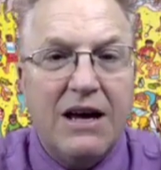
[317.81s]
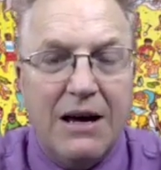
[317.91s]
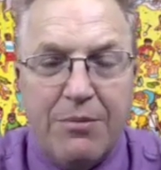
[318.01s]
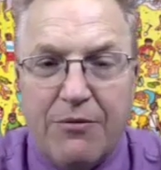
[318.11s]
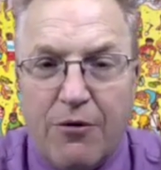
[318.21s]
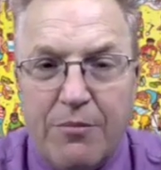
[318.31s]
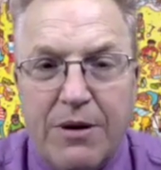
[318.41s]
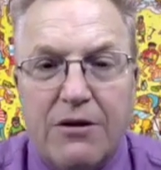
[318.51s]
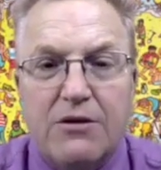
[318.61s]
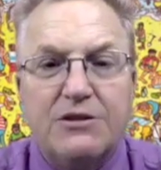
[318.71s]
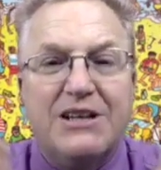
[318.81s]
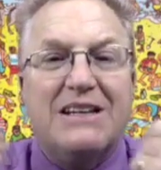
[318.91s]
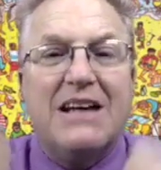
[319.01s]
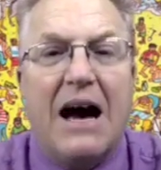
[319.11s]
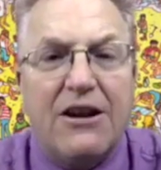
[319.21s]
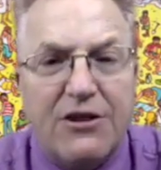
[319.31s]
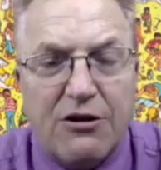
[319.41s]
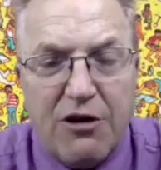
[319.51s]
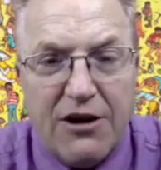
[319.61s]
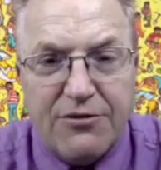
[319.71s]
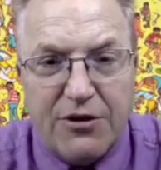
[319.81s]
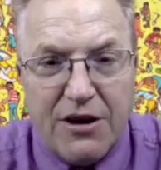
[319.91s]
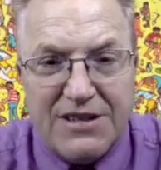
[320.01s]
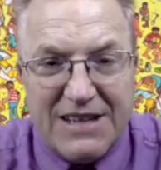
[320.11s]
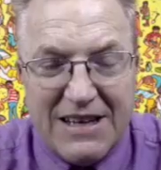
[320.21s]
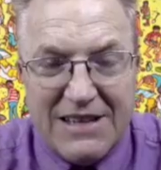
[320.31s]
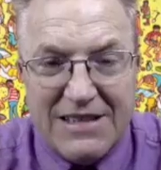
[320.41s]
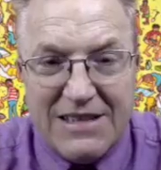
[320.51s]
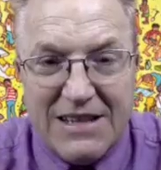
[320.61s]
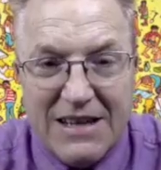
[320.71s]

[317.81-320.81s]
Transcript: He performed miracles. He died on the cross for our sins.